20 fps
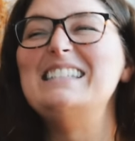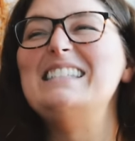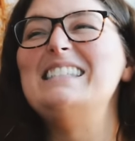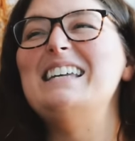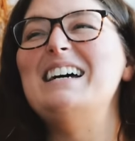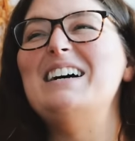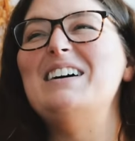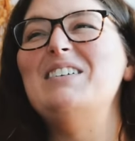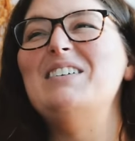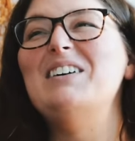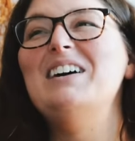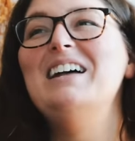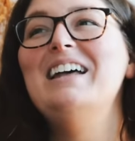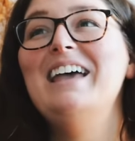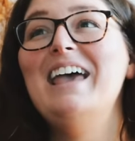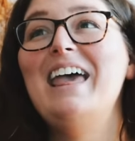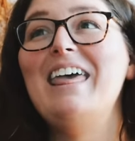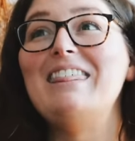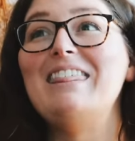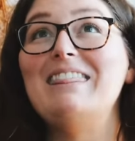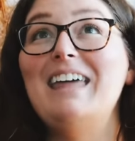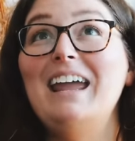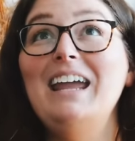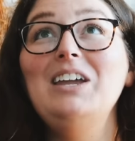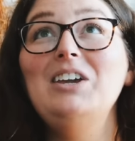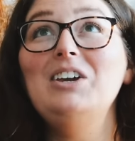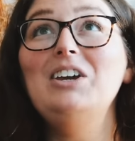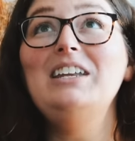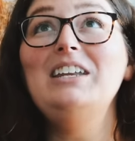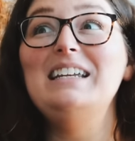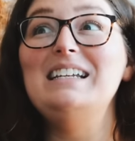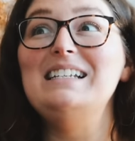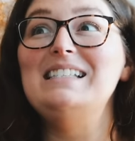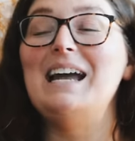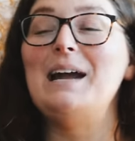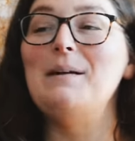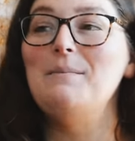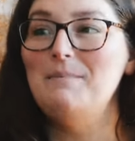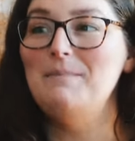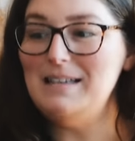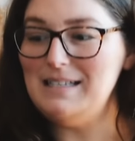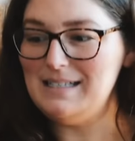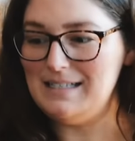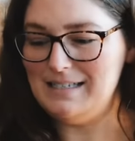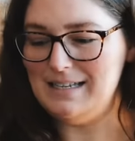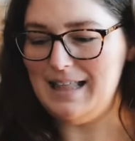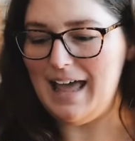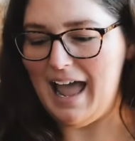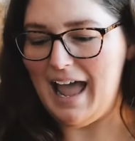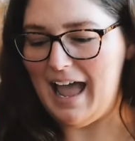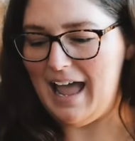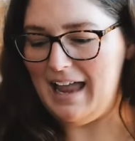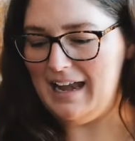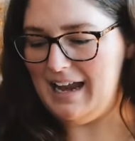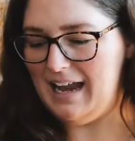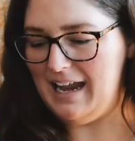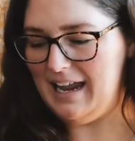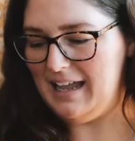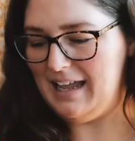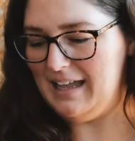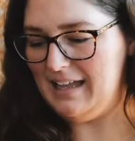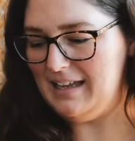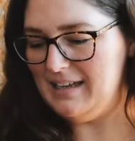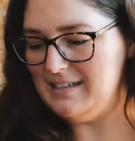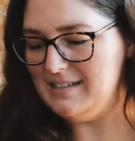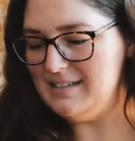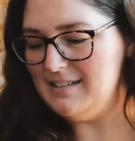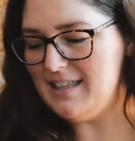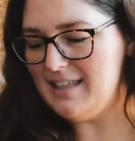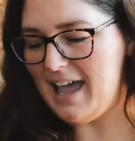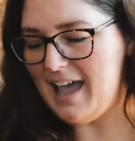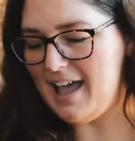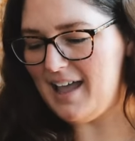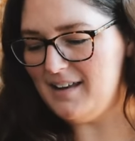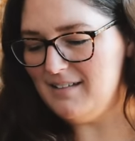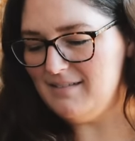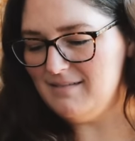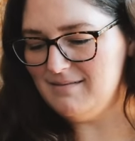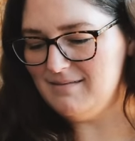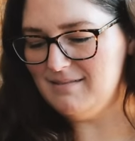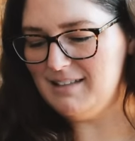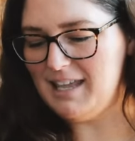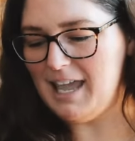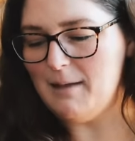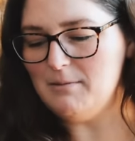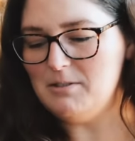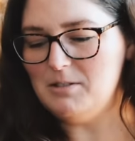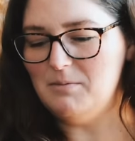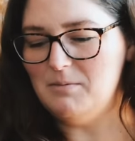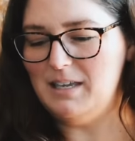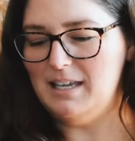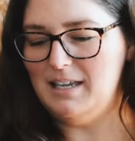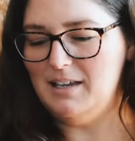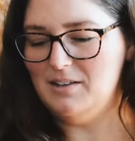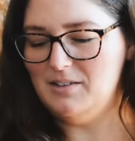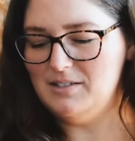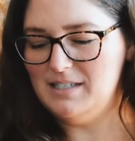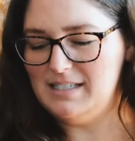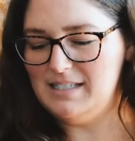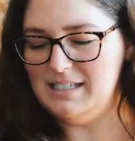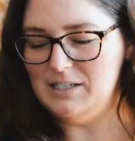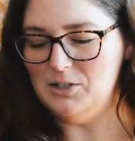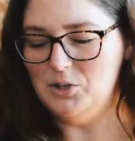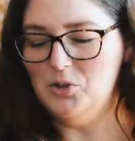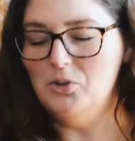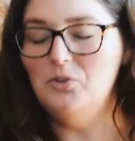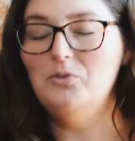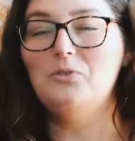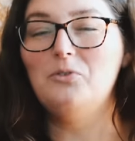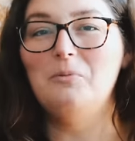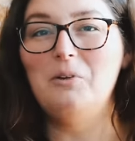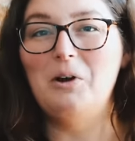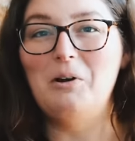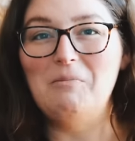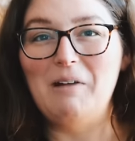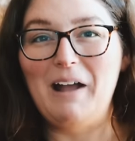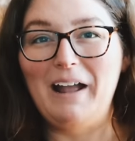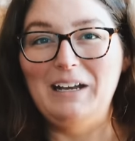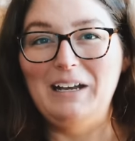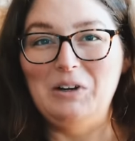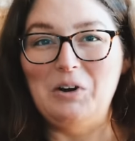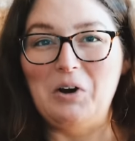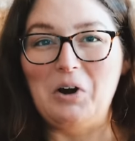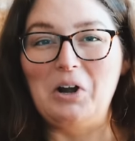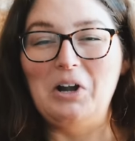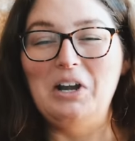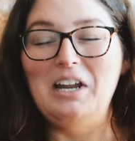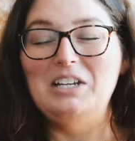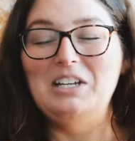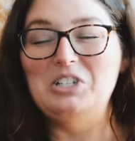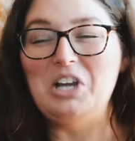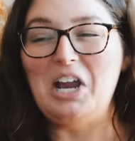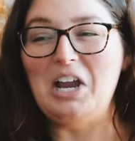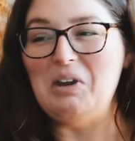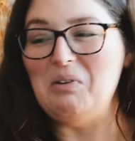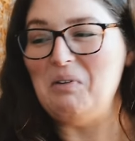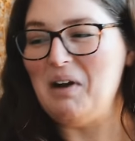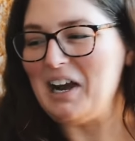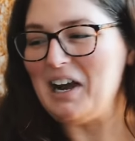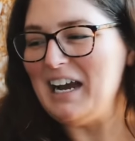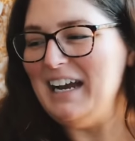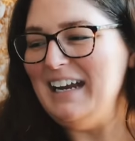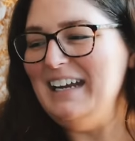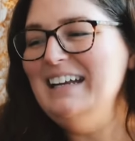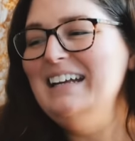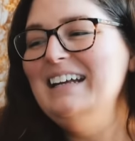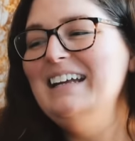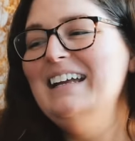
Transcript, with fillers: So thank goodness I missed that, and that kept me still from not buying yarn in January.